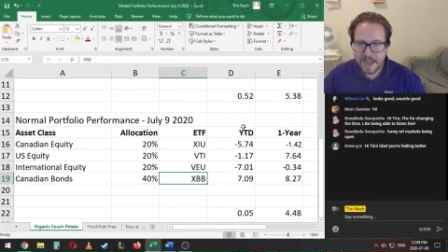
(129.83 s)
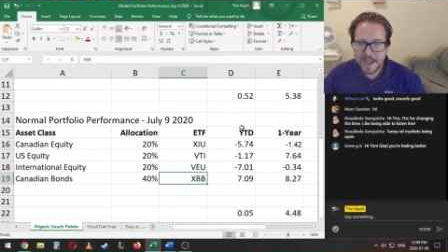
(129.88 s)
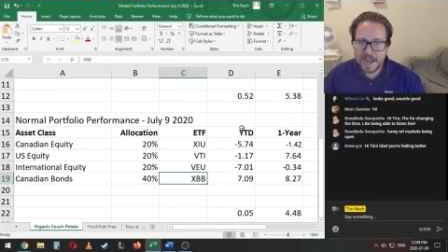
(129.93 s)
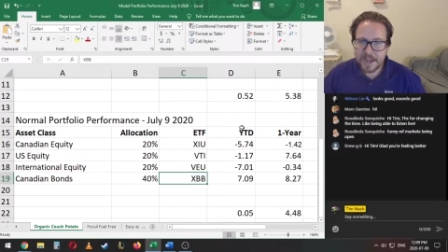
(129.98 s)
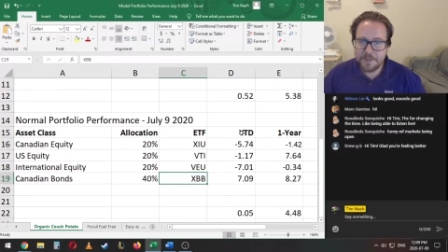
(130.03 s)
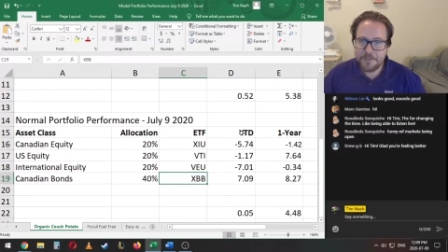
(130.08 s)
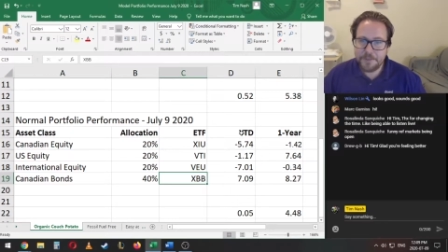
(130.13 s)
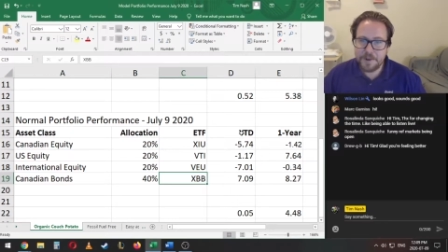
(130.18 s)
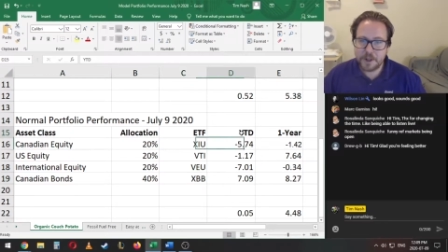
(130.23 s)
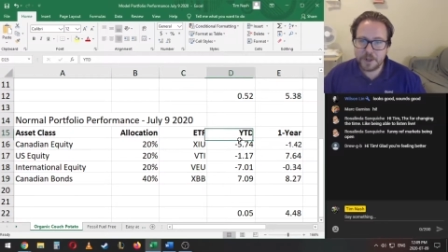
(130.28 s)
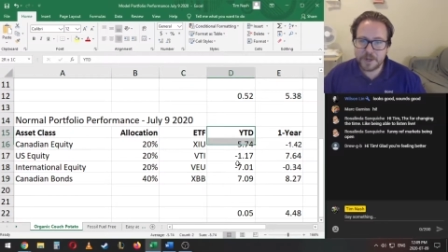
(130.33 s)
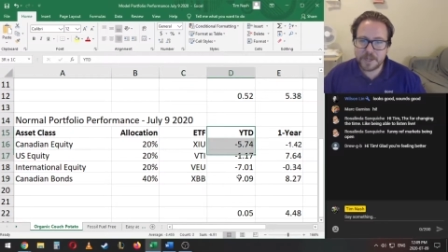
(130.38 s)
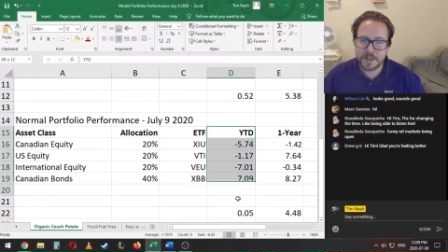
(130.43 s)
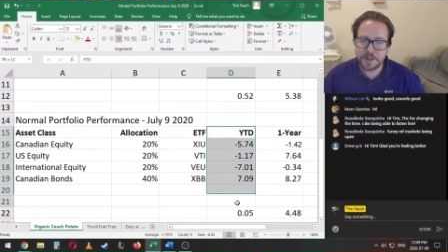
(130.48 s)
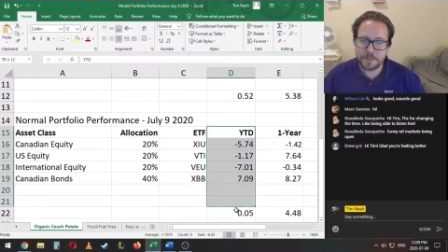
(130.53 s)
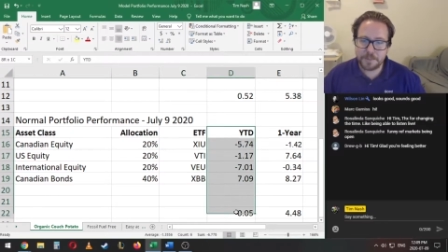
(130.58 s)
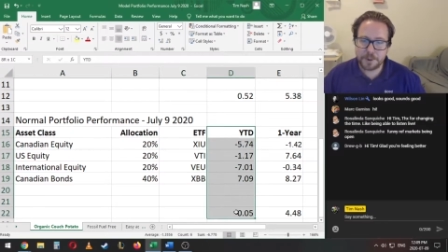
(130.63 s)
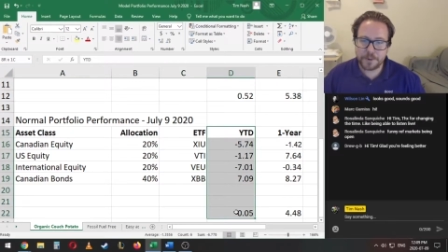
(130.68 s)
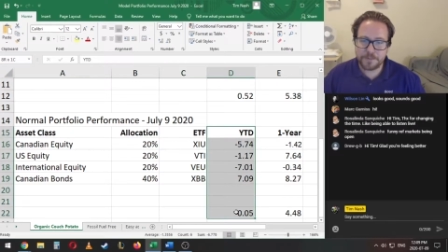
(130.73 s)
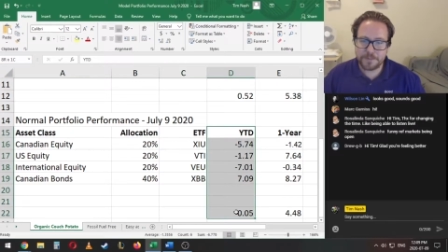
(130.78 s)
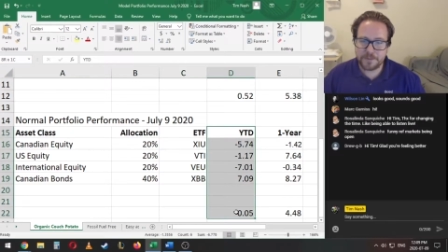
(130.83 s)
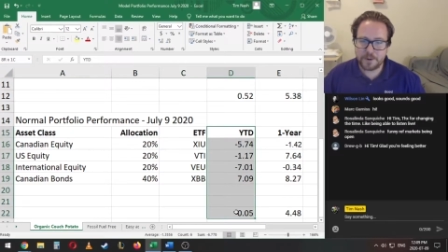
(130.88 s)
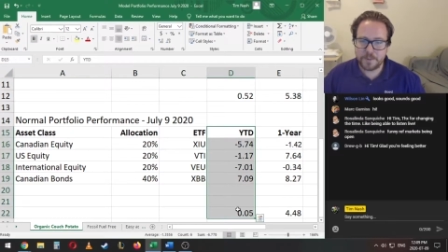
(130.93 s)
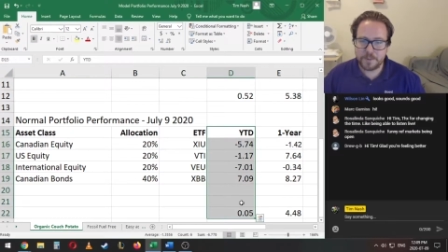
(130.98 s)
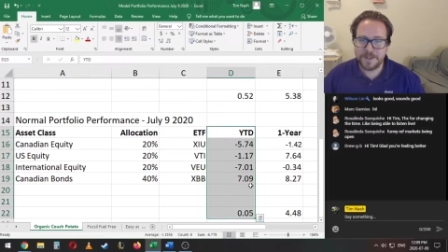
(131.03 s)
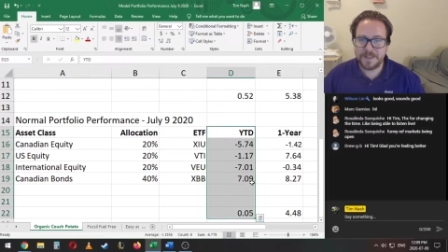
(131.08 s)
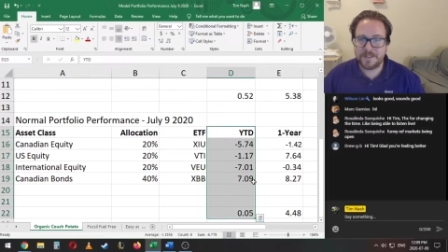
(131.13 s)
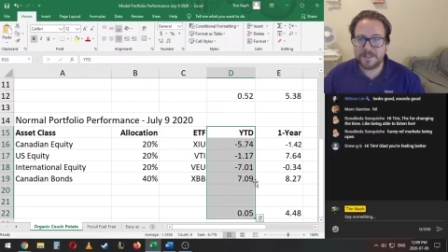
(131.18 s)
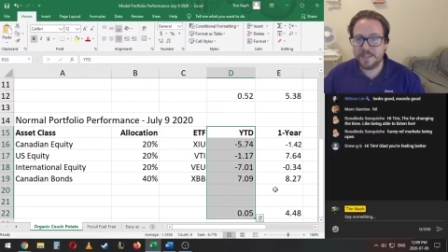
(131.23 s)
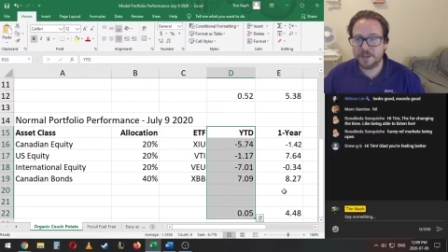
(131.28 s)
If we look at the
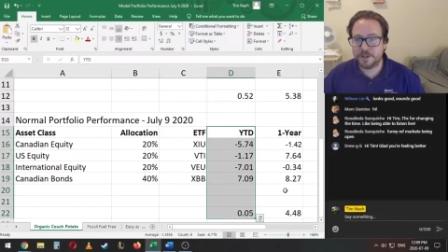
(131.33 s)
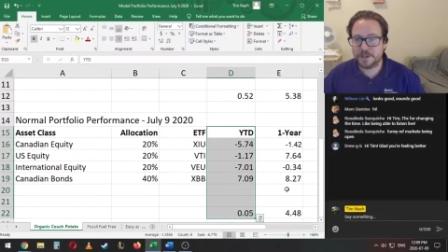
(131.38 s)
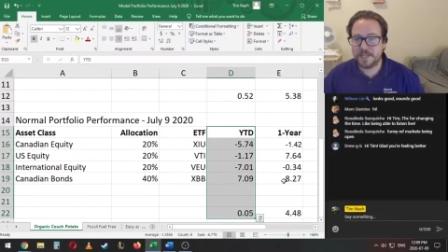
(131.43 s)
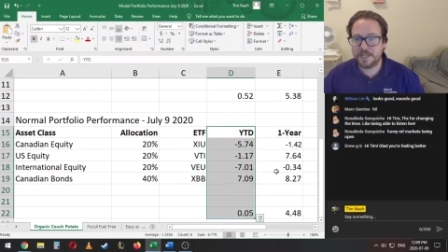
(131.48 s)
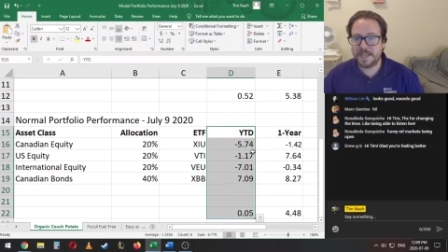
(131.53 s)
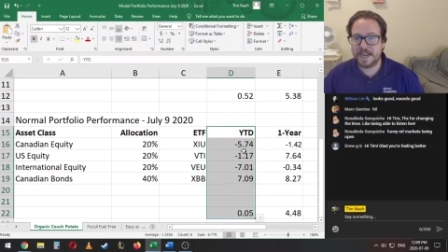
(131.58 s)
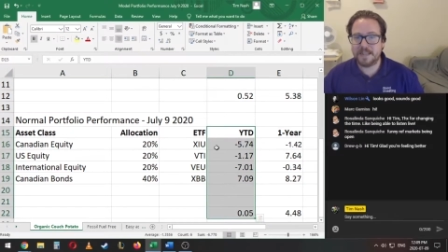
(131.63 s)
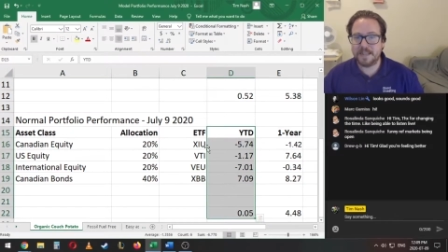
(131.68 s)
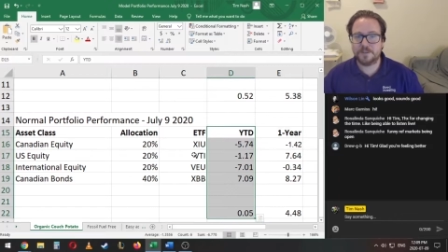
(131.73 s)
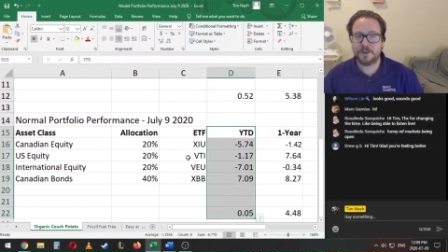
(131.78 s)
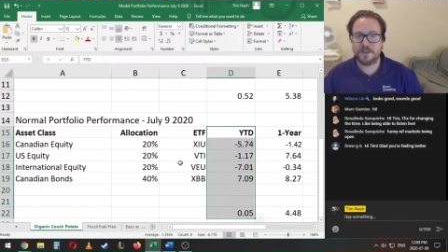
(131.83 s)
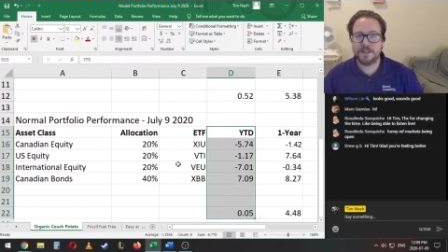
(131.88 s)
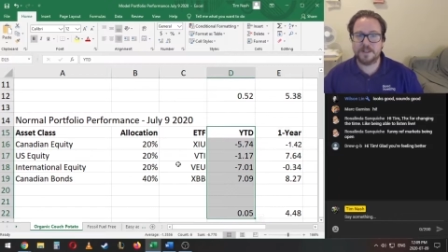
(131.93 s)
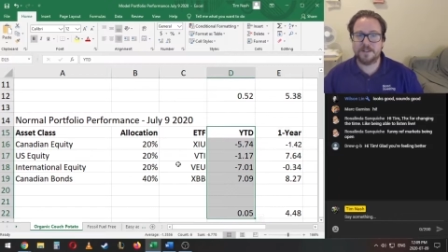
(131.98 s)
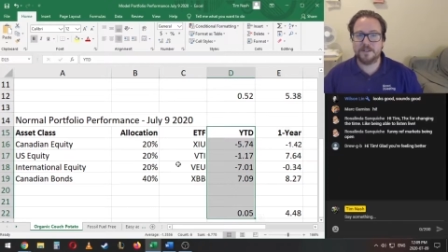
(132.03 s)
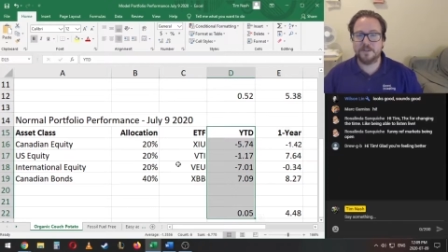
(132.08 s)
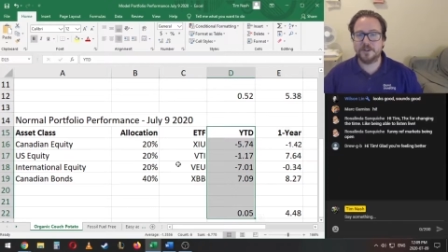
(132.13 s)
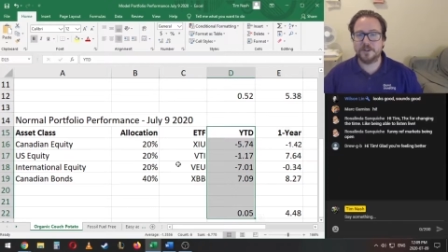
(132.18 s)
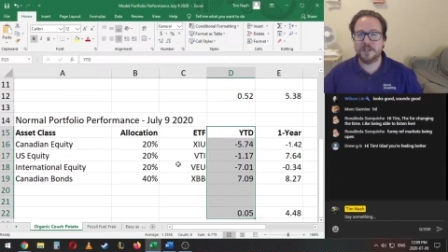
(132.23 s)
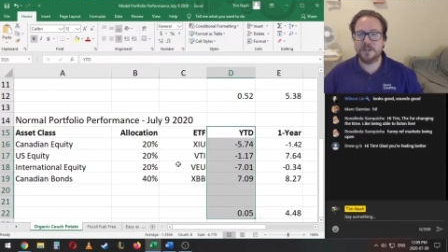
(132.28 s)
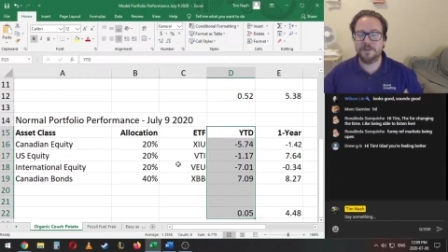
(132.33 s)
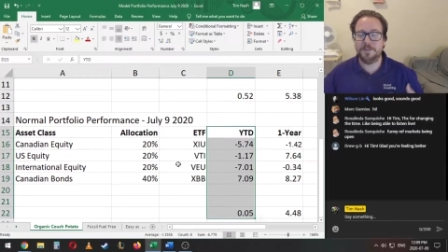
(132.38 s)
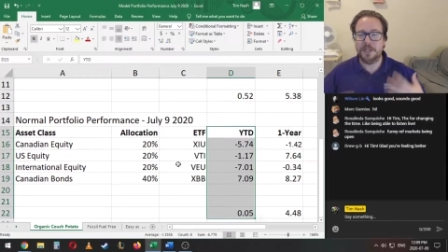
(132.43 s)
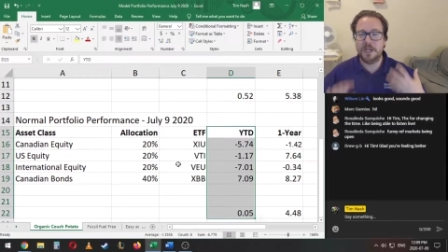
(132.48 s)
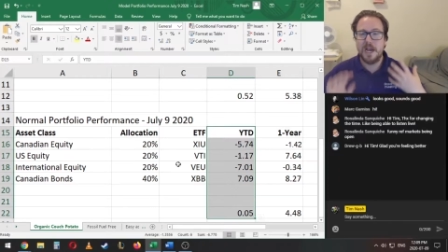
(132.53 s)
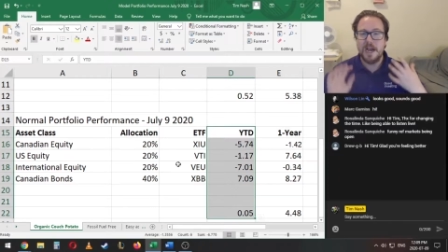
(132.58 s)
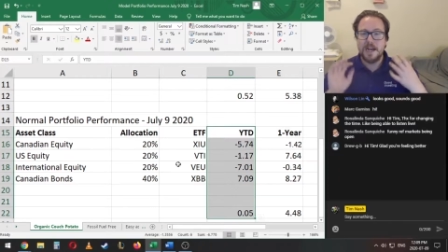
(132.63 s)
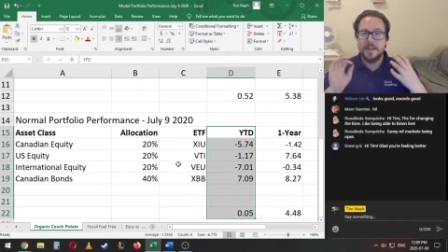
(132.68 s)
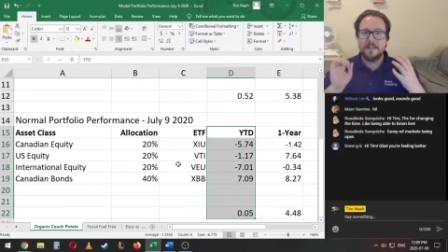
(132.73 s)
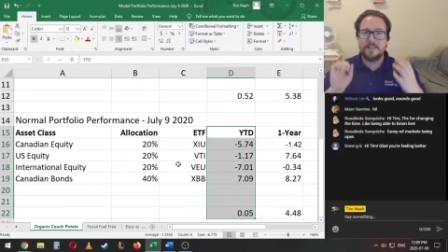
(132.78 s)
performance year to date, so this is going to be
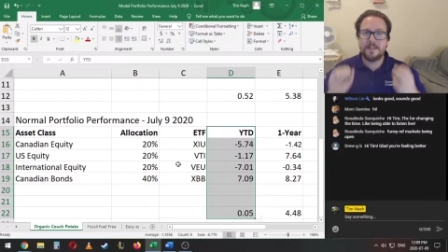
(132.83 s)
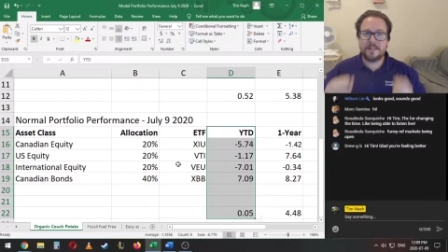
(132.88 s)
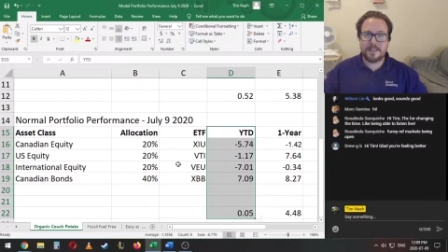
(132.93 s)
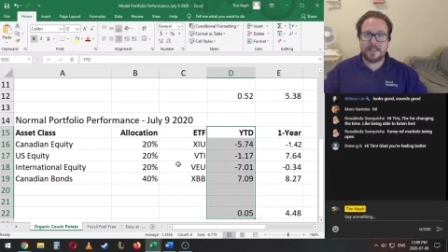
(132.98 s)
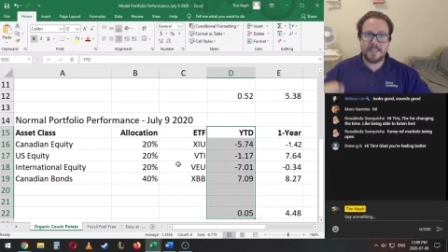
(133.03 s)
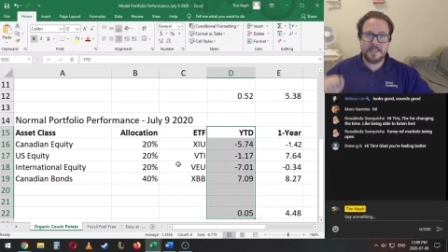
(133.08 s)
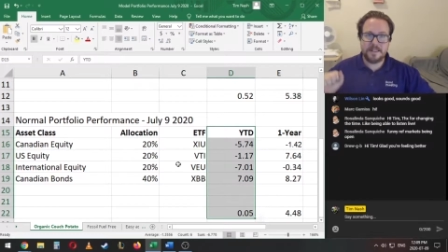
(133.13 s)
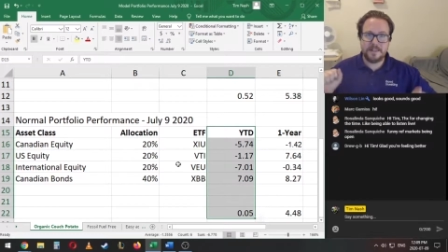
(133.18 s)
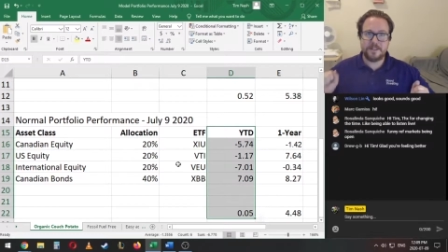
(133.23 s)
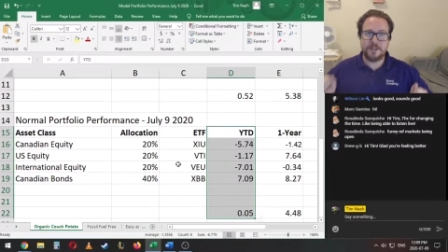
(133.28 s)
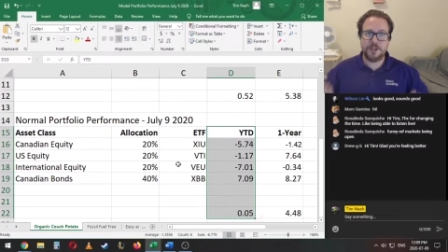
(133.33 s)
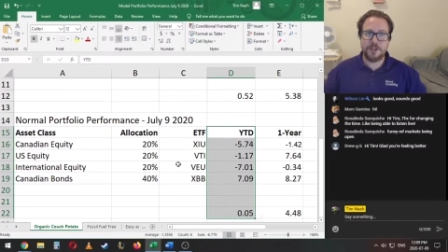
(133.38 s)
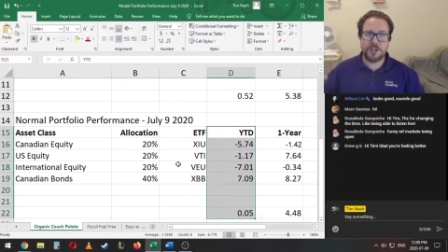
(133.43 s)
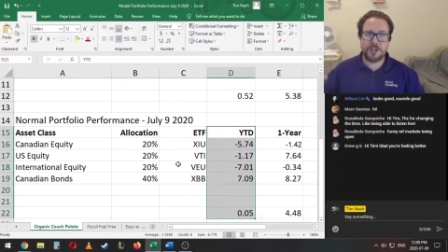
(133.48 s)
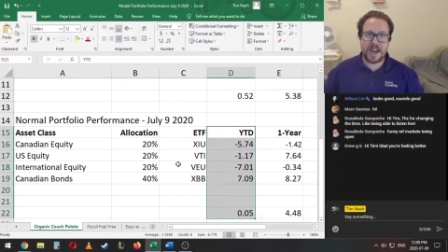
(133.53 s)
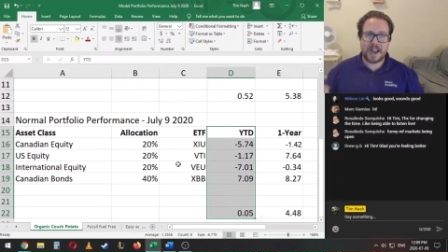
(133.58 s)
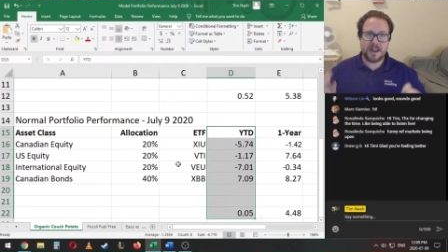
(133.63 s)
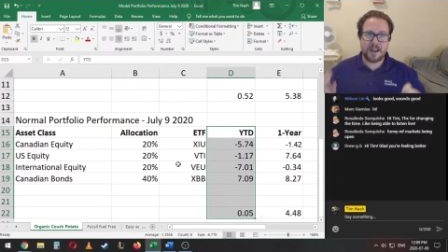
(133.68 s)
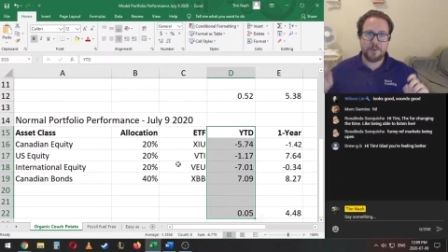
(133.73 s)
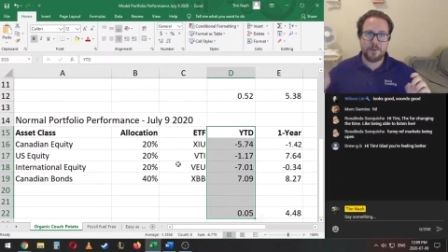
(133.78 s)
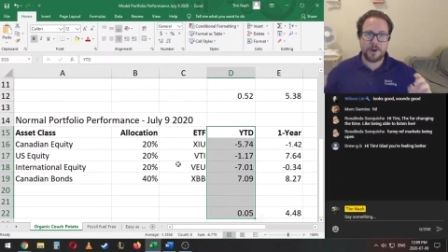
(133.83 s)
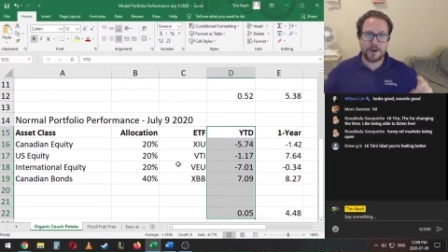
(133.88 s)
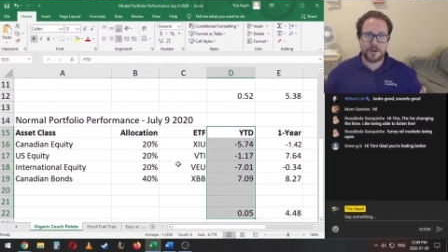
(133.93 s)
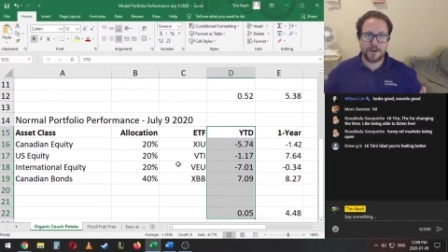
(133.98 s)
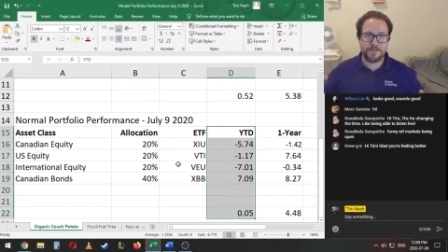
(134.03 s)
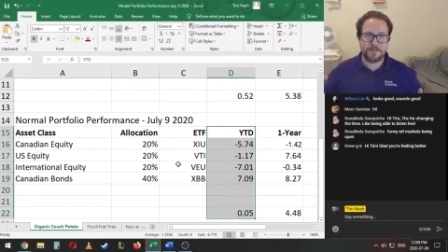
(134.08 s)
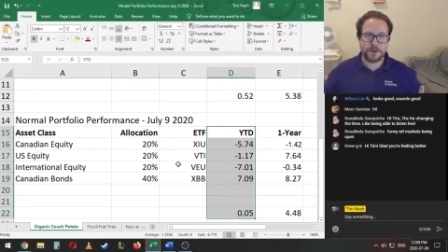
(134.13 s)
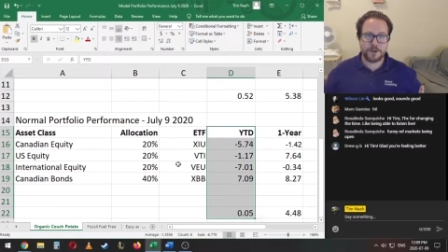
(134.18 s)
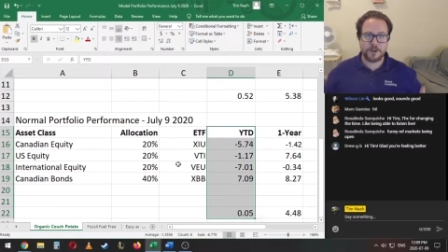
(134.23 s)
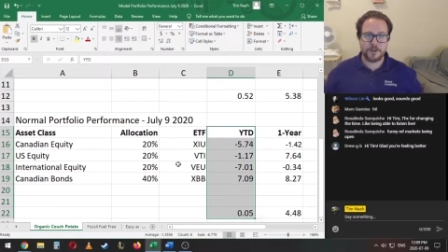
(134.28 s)
since January
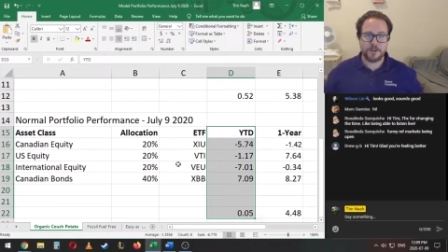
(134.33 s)
1st.